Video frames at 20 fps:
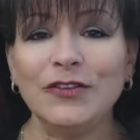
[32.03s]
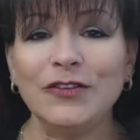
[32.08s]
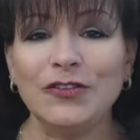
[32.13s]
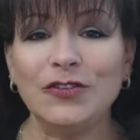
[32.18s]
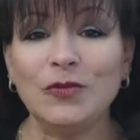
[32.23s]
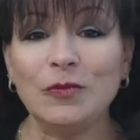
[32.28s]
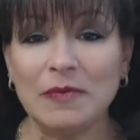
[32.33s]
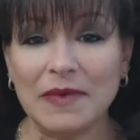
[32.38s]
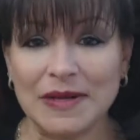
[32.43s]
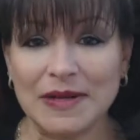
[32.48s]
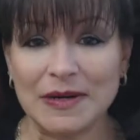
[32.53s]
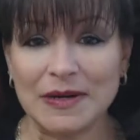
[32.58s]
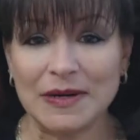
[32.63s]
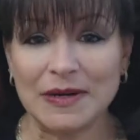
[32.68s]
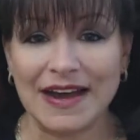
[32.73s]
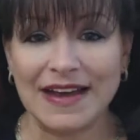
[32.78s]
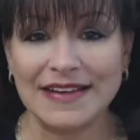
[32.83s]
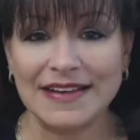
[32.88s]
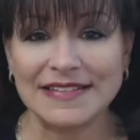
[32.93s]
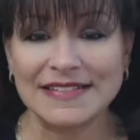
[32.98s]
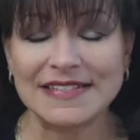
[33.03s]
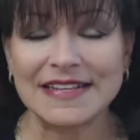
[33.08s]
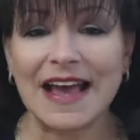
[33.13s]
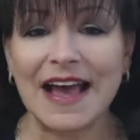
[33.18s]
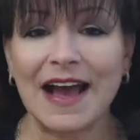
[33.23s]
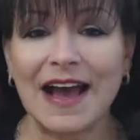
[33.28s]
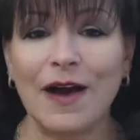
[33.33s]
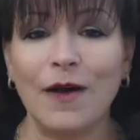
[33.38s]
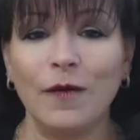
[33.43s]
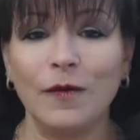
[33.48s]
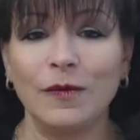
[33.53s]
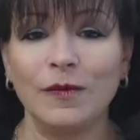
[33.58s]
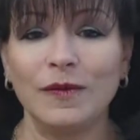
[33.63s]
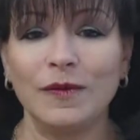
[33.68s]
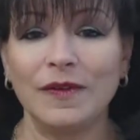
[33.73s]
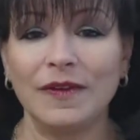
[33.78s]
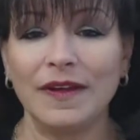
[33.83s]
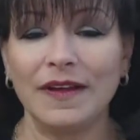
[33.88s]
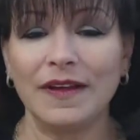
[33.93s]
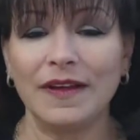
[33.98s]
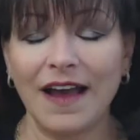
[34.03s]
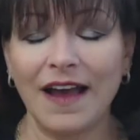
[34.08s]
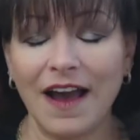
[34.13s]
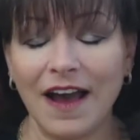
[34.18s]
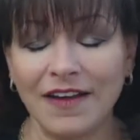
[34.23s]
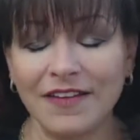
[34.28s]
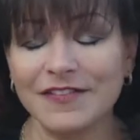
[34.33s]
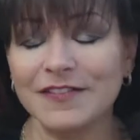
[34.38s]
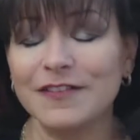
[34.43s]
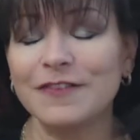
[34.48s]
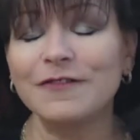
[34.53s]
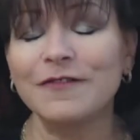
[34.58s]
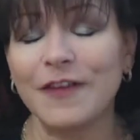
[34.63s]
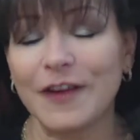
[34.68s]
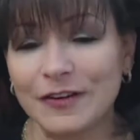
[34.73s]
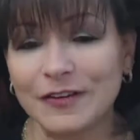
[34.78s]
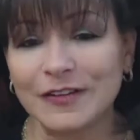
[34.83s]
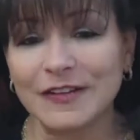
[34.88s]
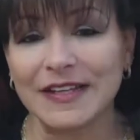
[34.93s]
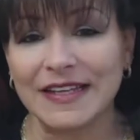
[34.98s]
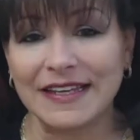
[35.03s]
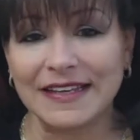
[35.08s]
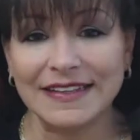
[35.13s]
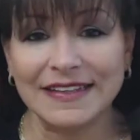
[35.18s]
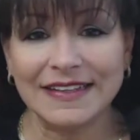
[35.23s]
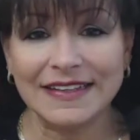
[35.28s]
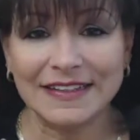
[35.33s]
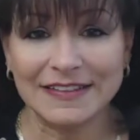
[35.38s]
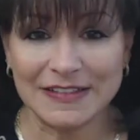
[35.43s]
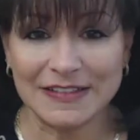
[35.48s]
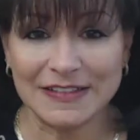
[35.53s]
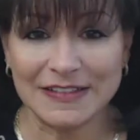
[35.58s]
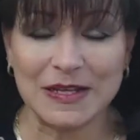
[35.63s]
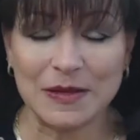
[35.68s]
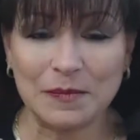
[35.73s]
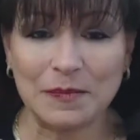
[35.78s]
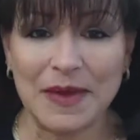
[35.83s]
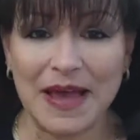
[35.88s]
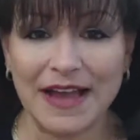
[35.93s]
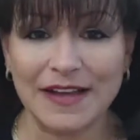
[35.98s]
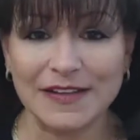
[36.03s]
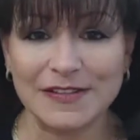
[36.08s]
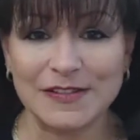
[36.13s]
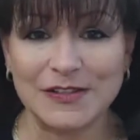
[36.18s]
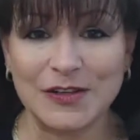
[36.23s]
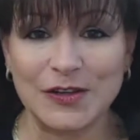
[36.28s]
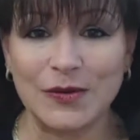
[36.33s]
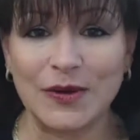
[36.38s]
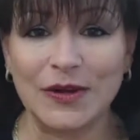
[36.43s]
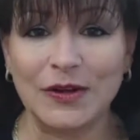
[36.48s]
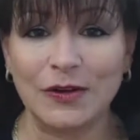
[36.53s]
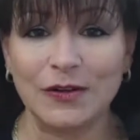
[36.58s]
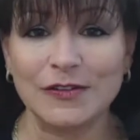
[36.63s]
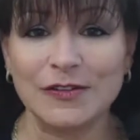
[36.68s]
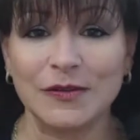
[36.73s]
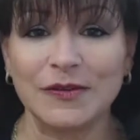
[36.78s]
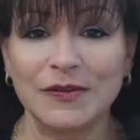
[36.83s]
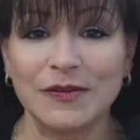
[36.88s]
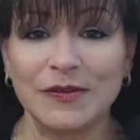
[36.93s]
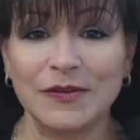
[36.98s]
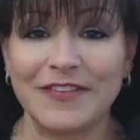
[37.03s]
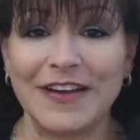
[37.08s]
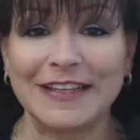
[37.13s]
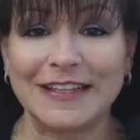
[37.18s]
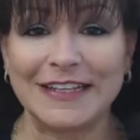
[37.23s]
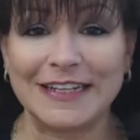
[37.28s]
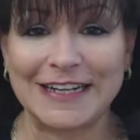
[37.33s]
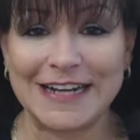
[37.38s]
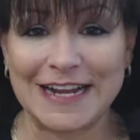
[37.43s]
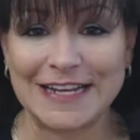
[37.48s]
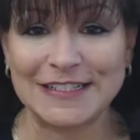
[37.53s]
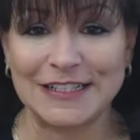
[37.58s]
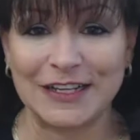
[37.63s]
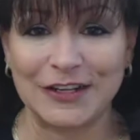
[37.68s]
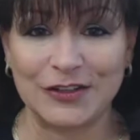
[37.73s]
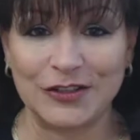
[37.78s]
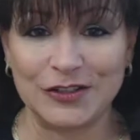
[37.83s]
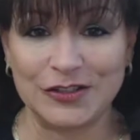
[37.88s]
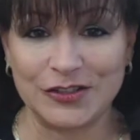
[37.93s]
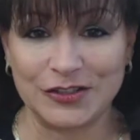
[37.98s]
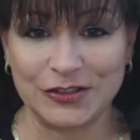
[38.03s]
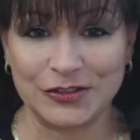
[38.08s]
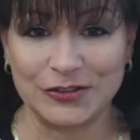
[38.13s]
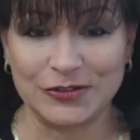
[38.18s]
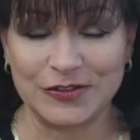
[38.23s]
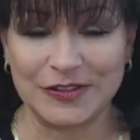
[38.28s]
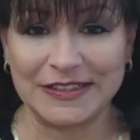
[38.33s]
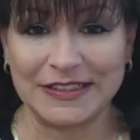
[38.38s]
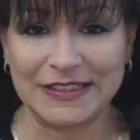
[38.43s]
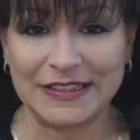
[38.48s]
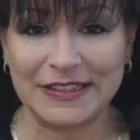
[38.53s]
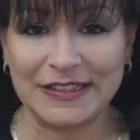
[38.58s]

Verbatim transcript: to minimize how, how severely this impacts you and also the effect that it has on your children.